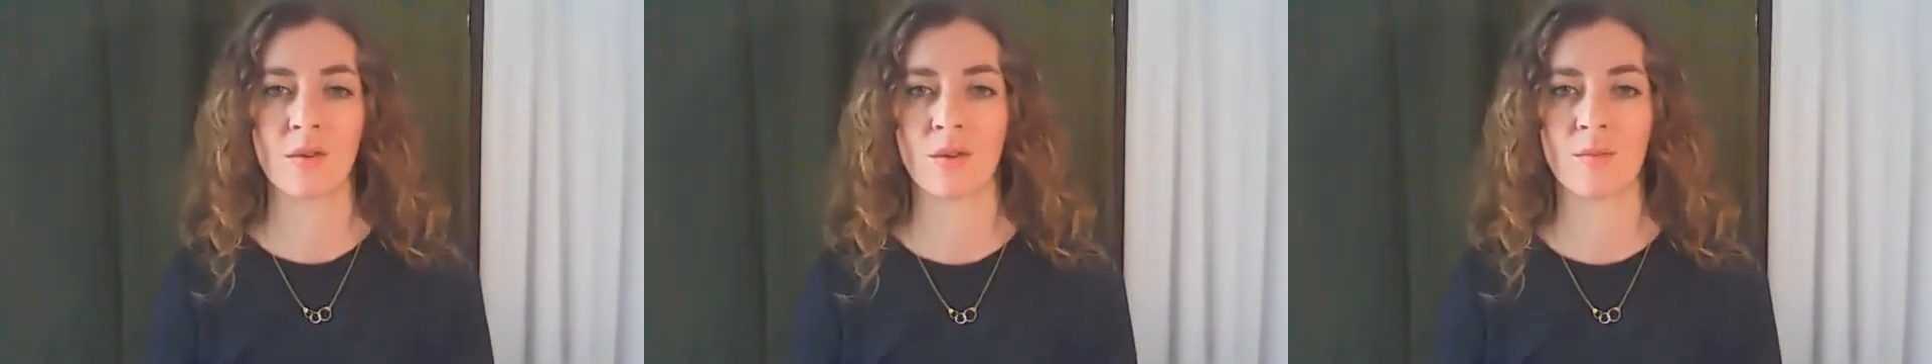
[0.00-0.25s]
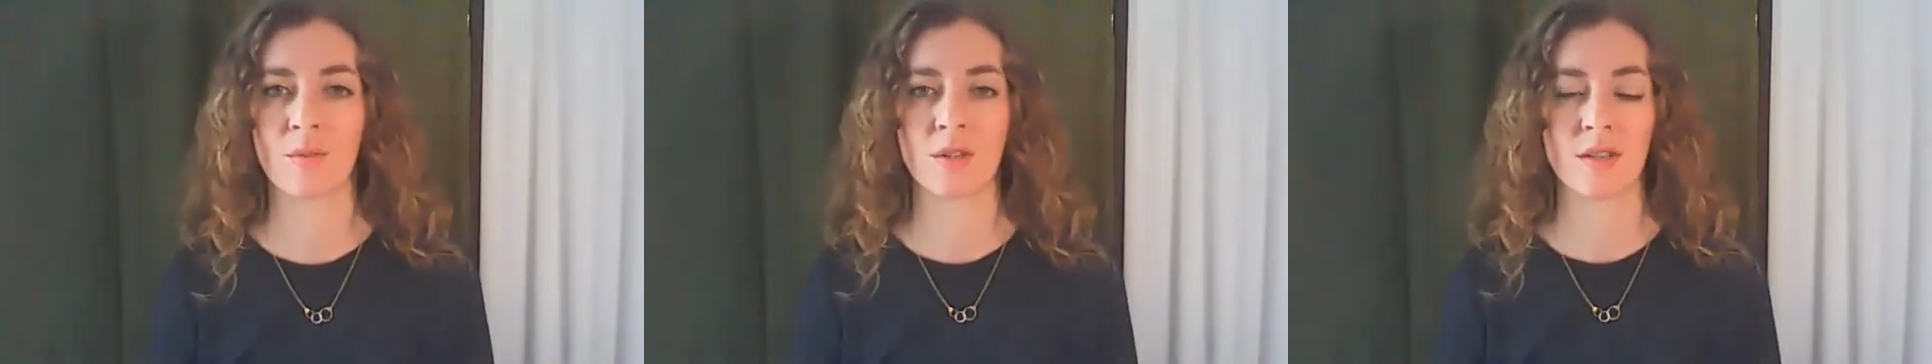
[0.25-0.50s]
or
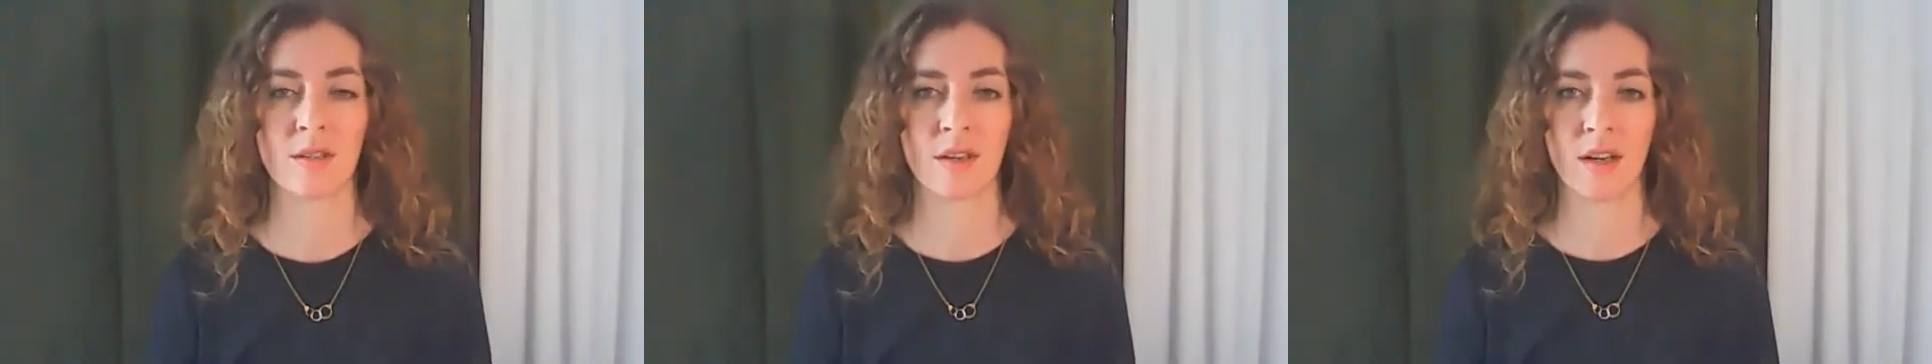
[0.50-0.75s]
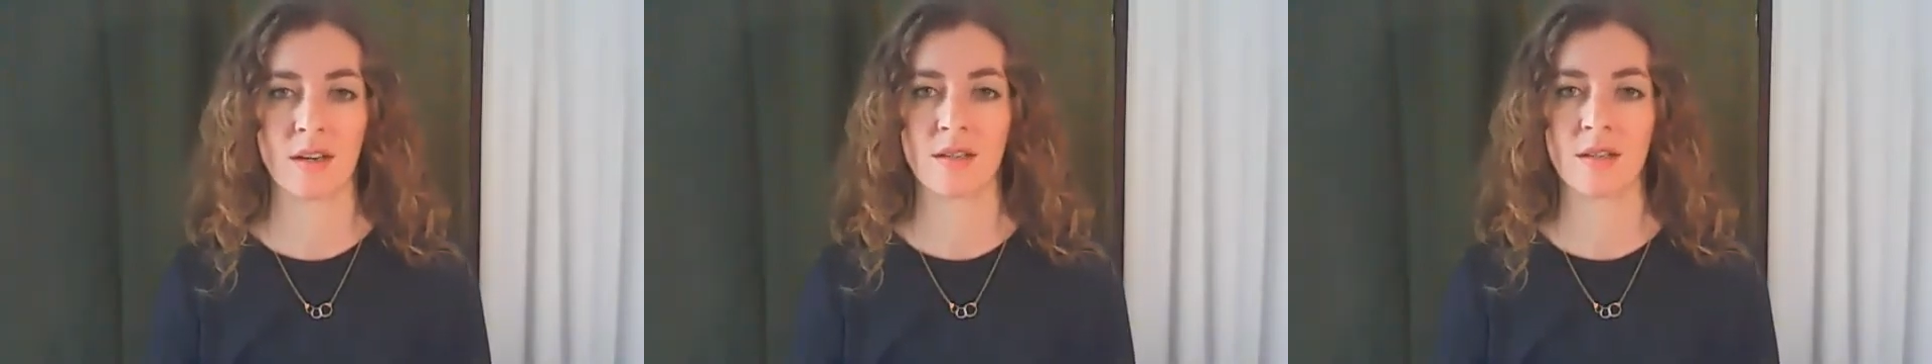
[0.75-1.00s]
more
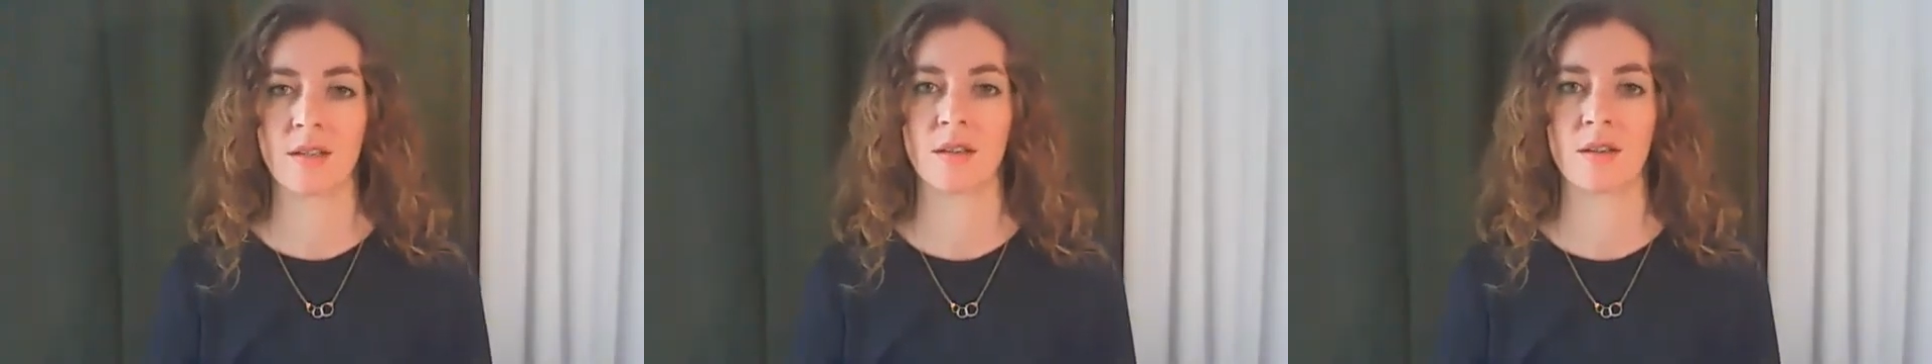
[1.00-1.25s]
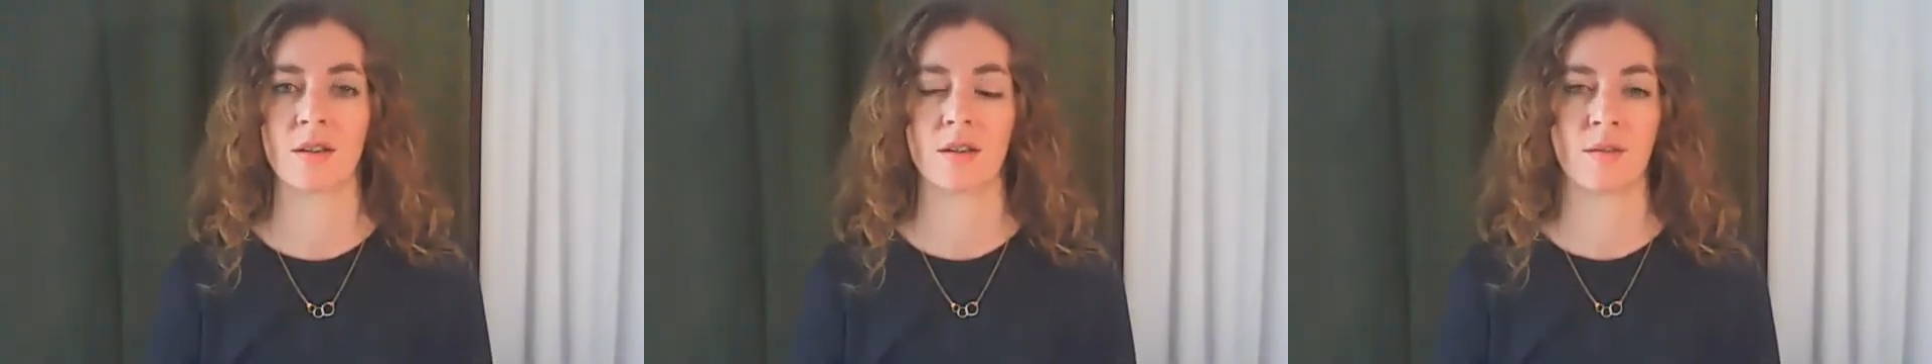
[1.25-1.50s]
disconnected
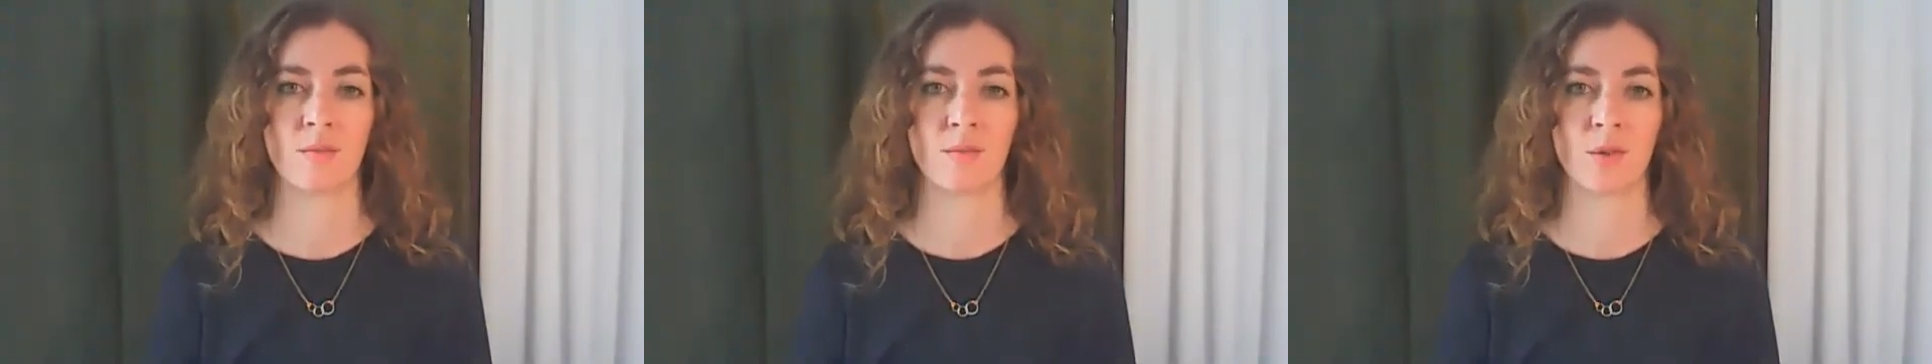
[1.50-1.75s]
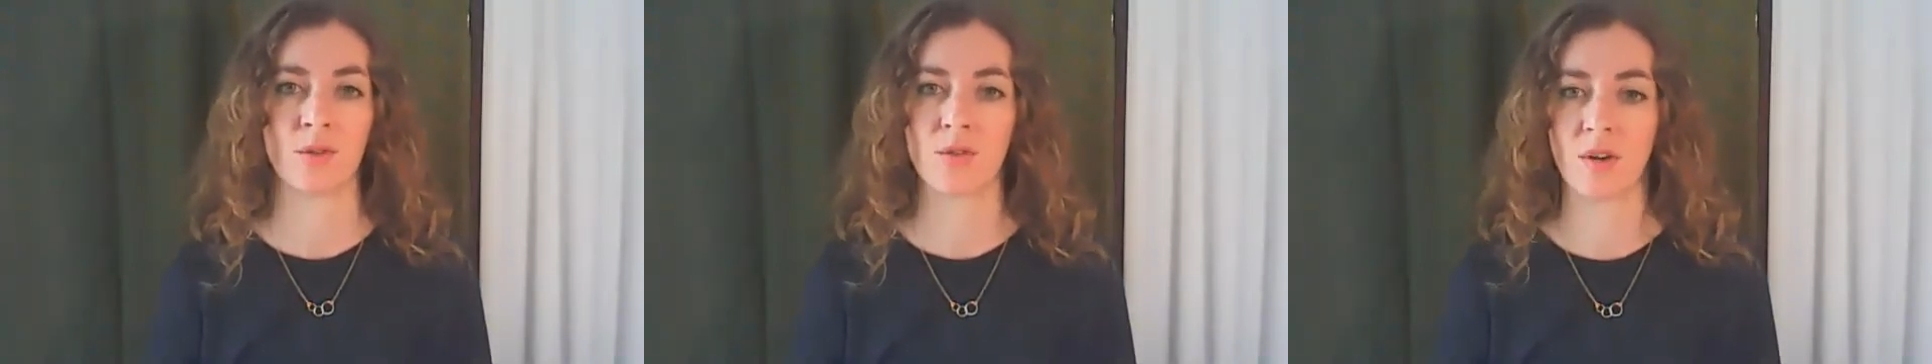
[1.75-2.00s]
and
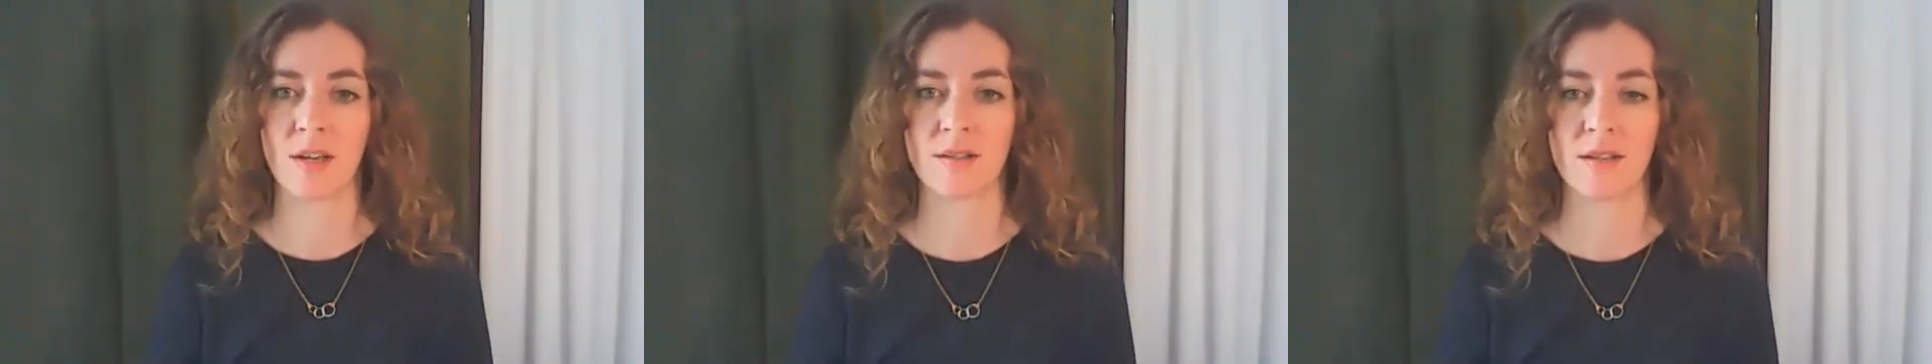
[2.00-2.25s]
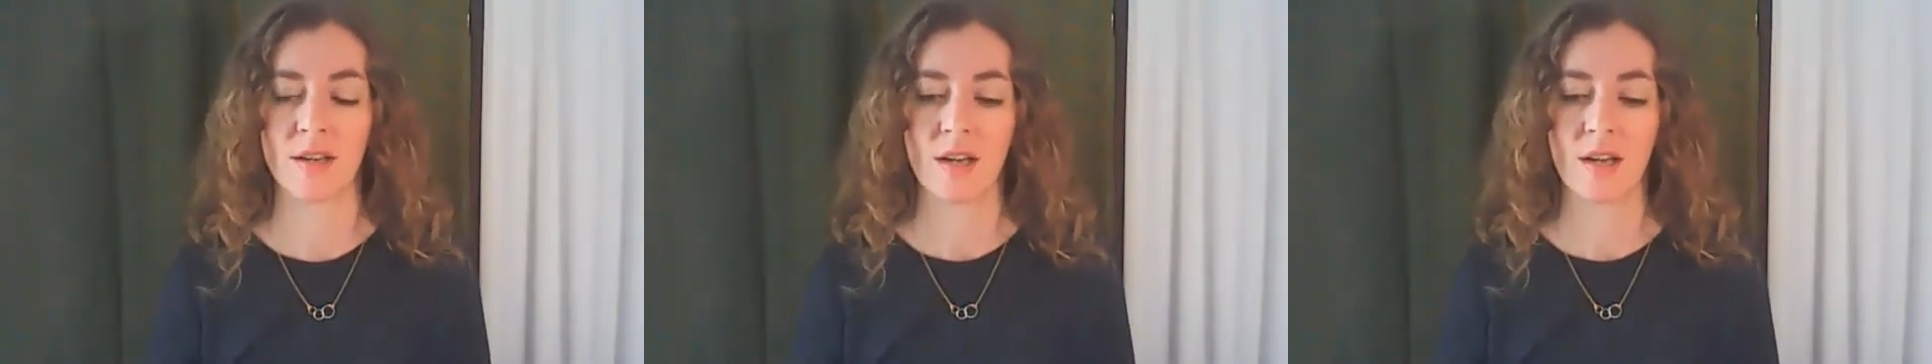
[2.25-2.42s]
more stressed,